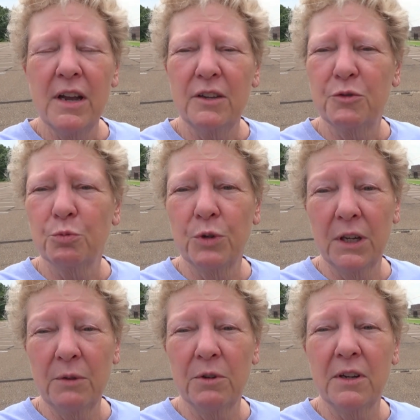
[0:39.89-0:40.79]
It's
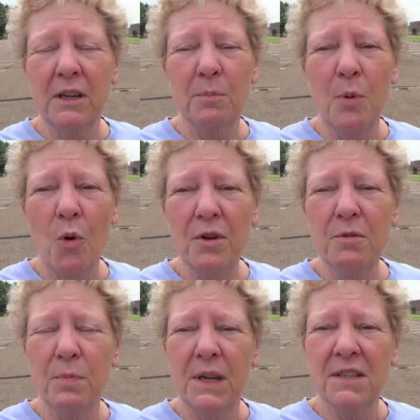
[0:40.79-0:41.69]
really, really
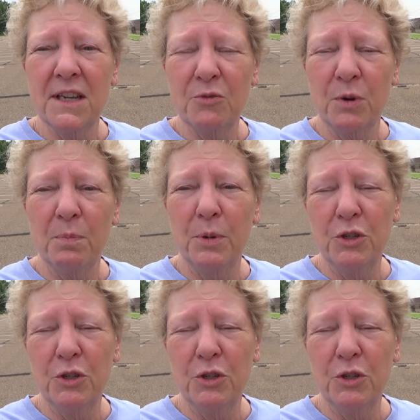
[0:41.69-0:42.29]
important because that's what